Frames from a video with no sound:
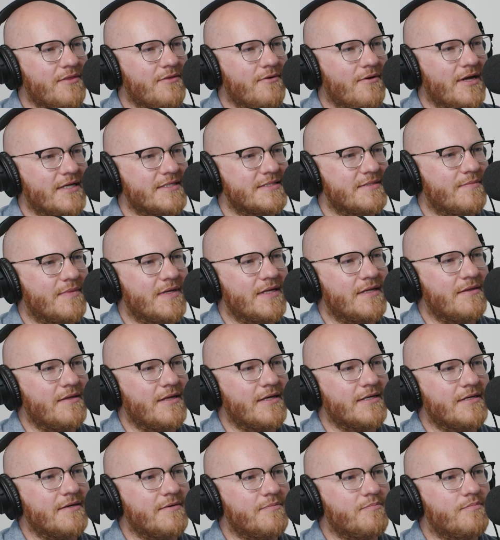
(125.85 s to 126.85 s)
There hasn't been
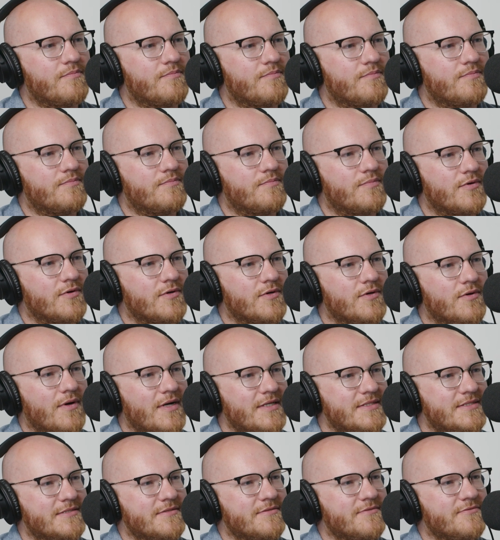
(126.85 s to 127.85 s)
like a
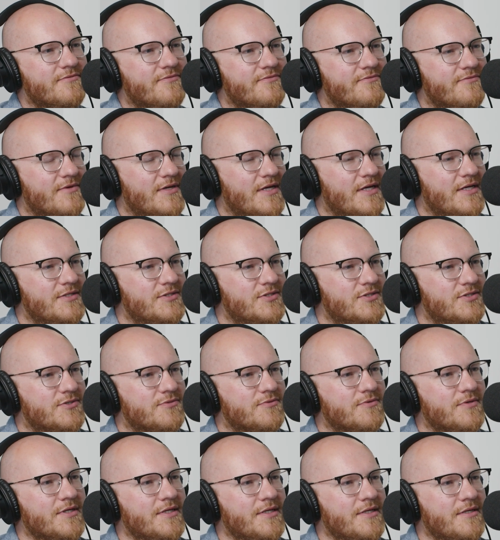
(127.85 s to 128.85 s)
progressive
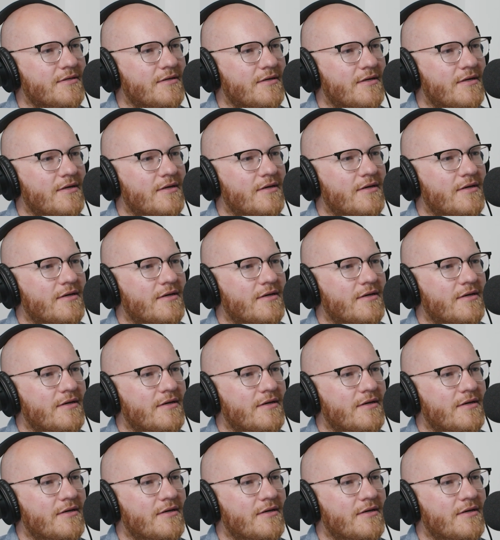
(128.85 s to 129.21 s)
history